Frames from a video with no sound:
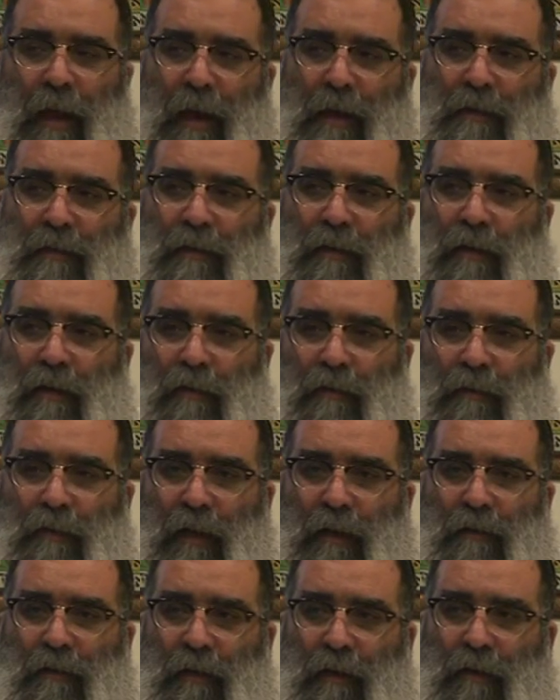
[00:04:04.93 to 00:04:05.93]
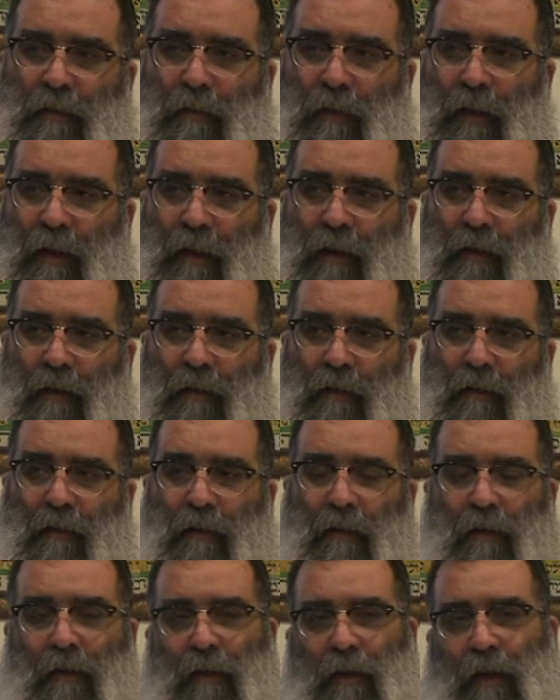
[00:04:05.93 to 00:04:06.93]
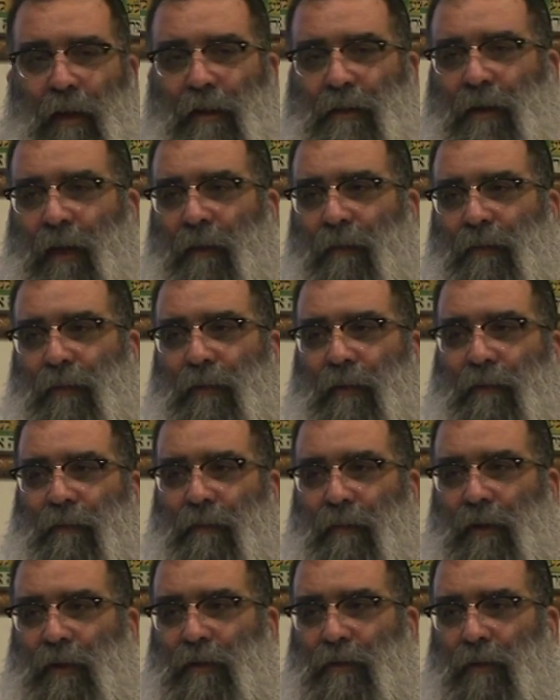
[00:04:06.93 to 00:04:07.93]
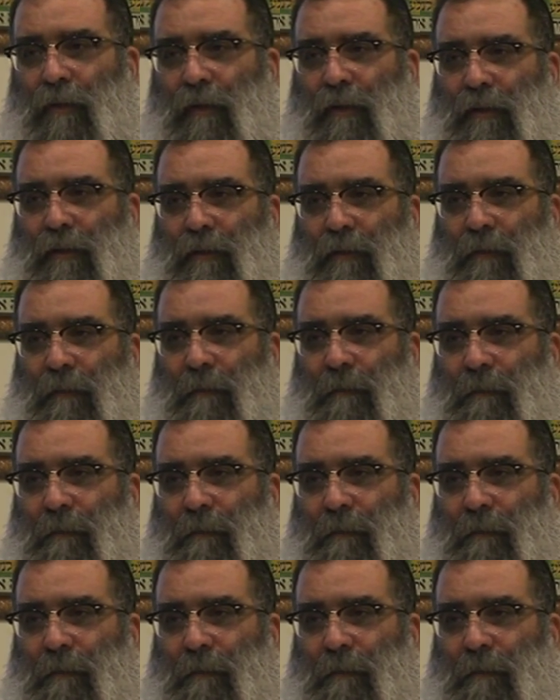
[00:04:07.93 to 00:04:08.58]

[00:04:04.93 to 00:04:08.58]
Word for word: execute that decree? It's out to the free choice.